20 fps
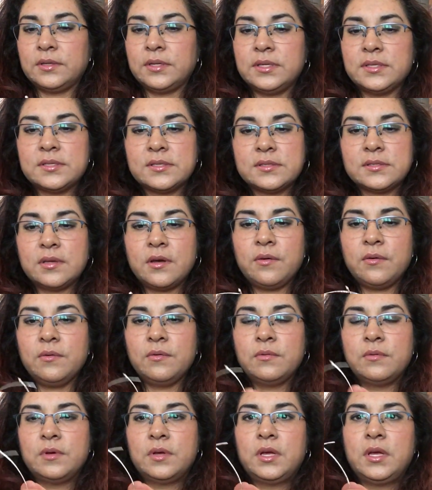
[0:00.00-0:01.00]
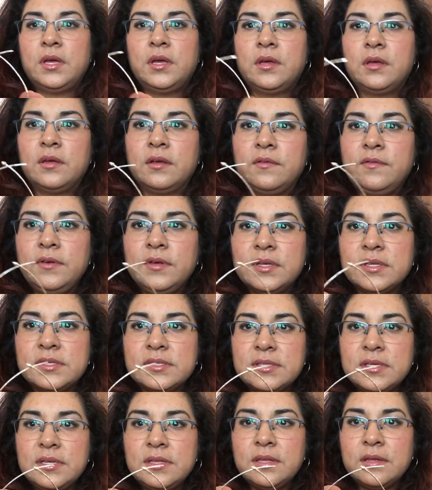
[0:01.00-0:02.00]
It's so, if you can
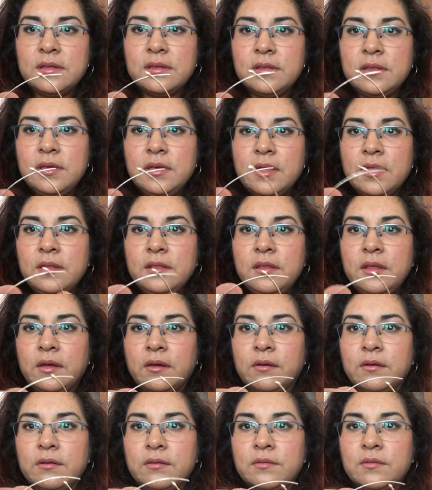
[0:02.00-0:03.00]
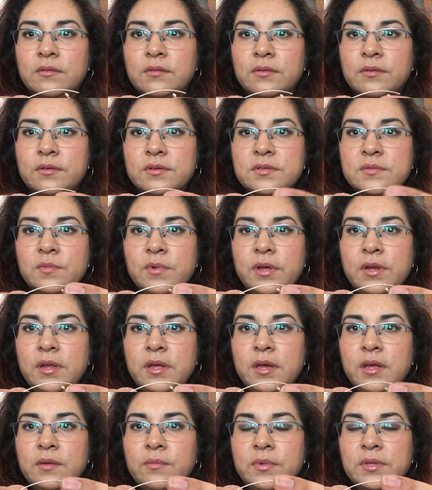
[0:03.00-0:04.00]
see that the end there, there's one
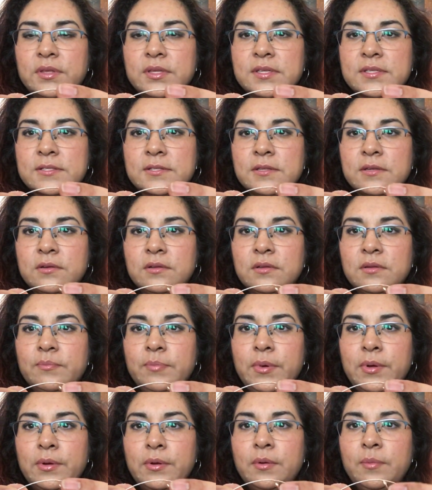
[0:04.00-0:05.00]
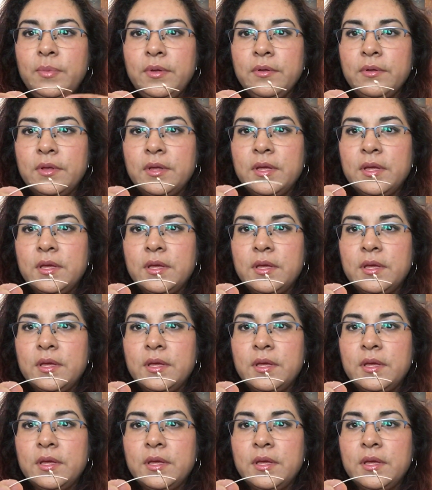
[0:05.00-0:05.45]
end with this little bulb.